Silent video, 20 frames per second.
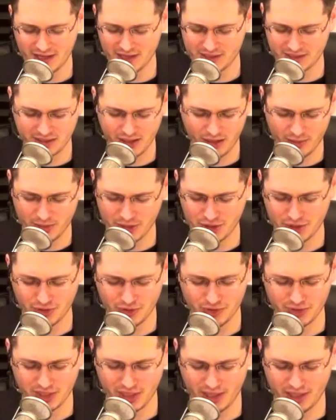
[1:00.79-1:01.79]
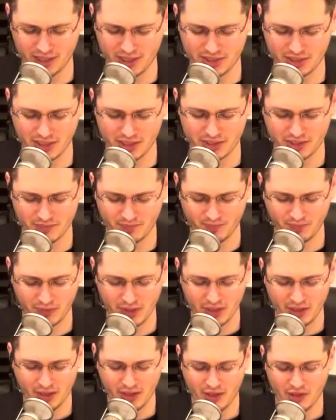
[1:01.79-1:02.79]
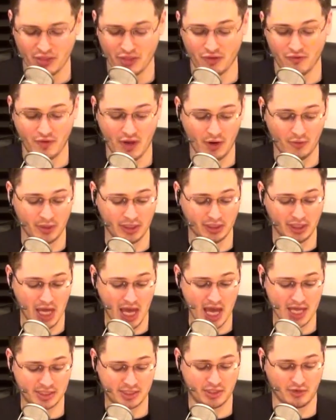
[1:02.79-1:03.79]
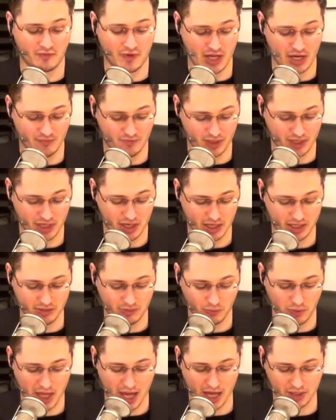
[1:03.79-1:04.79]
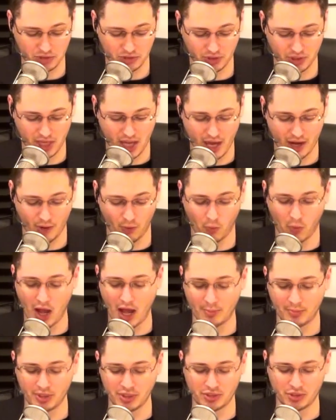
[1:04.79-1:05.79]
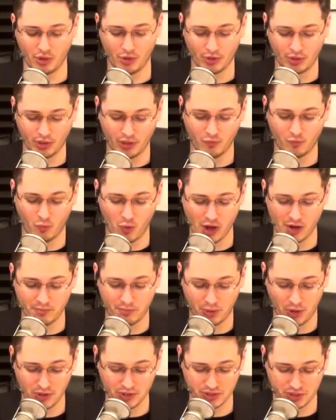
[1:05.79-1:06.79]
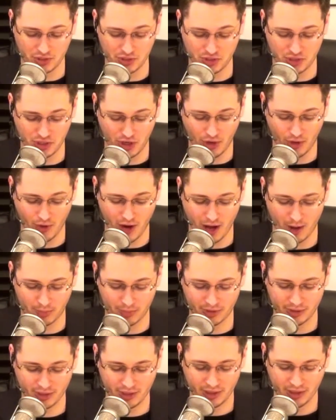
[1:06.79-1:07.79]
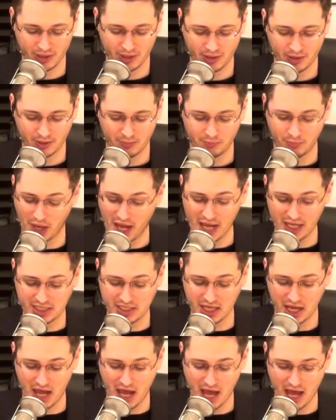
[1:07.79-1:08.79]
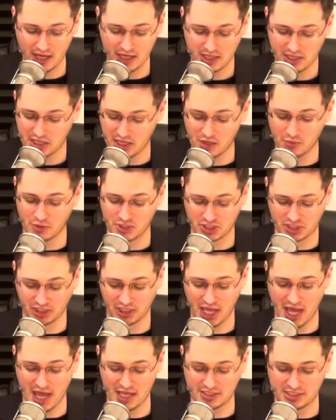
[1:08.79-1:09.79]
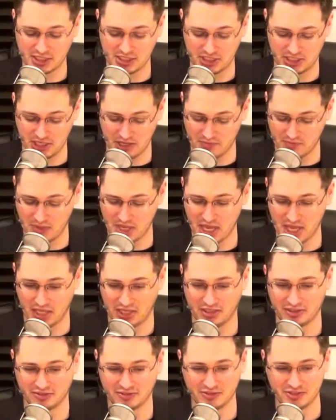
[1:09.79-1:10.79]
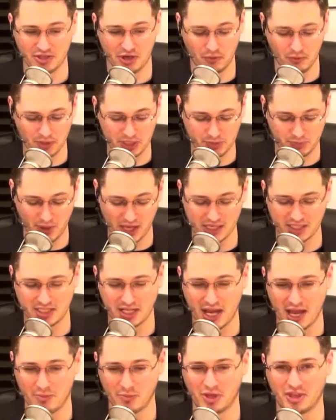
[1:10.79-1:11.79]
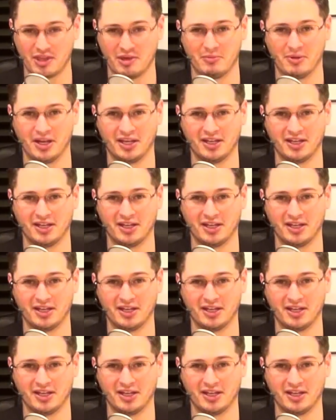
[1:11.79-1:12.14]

His comment is so sad. He says, The very last event of the night, we actually had a whopping total of one person show up. By God, he was glad to see me, so we spent time with him.